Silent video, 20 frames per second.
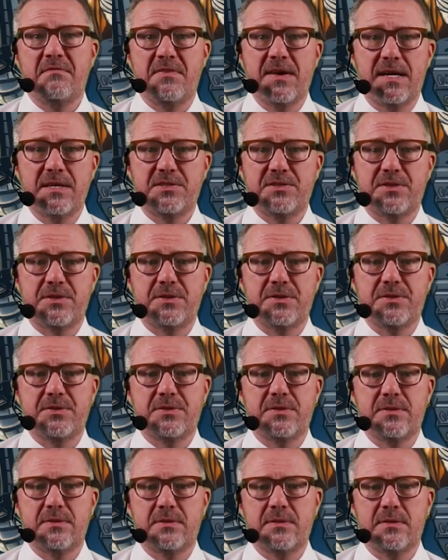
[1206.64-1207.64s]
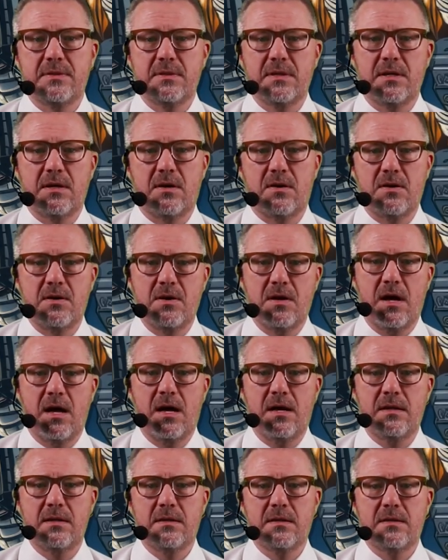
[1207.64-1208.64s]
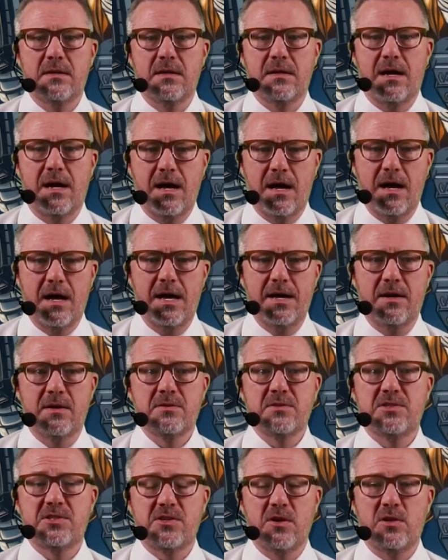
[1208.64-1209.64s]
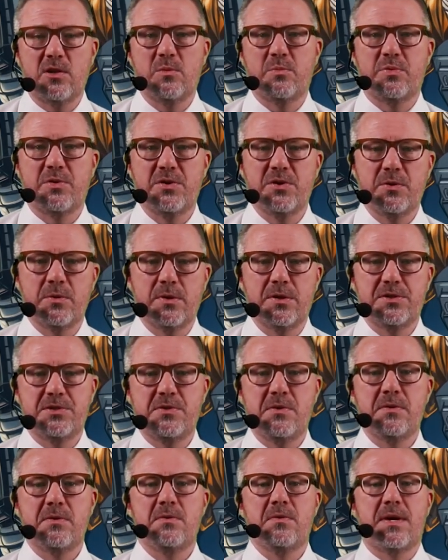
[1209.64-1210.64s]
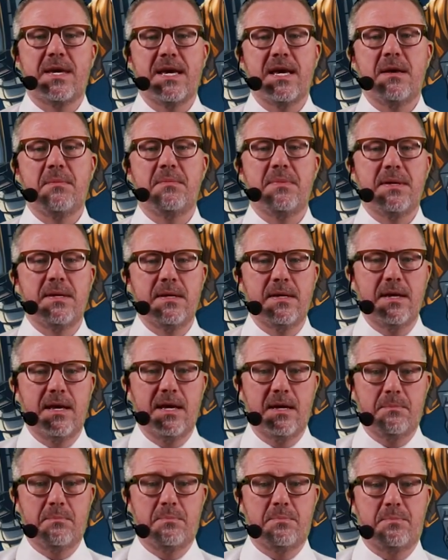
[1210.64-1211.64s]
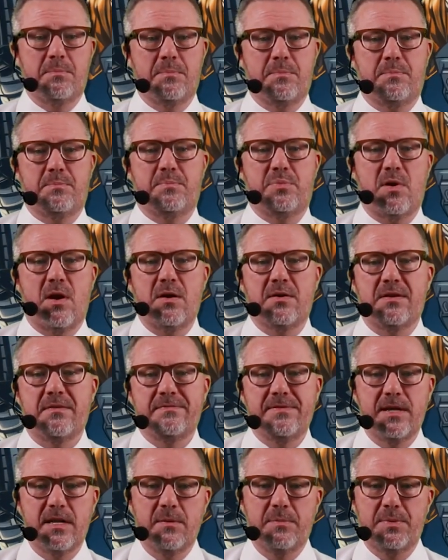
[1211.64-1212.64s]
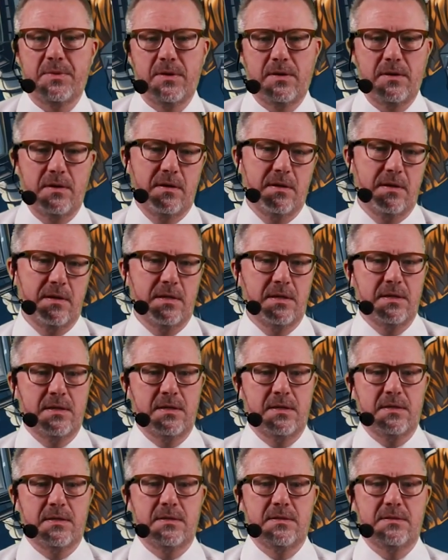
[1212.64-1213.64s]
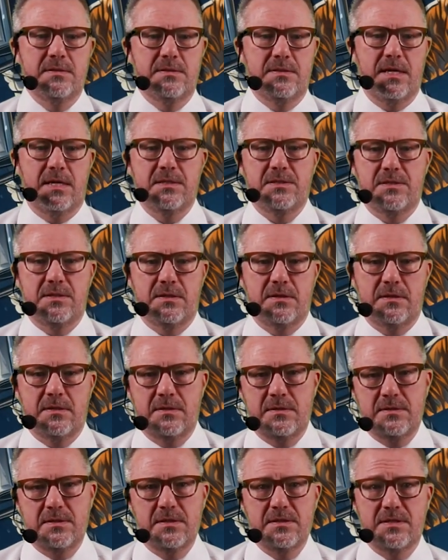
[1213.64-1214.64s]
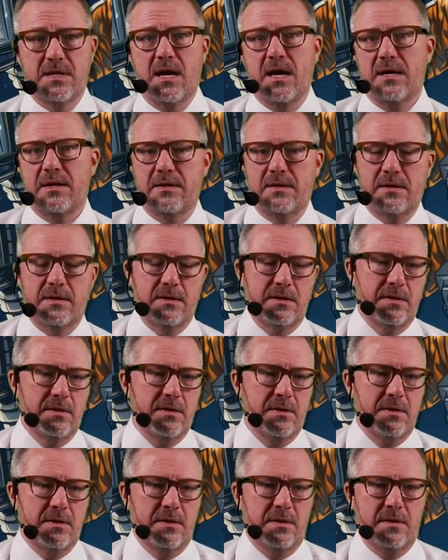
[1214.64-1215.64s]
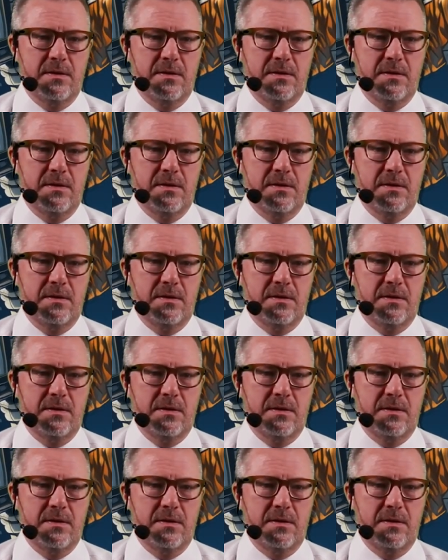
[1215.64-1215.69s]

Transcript: Investors are not high on solopreneurs. You can't be a product developer, tester, designer,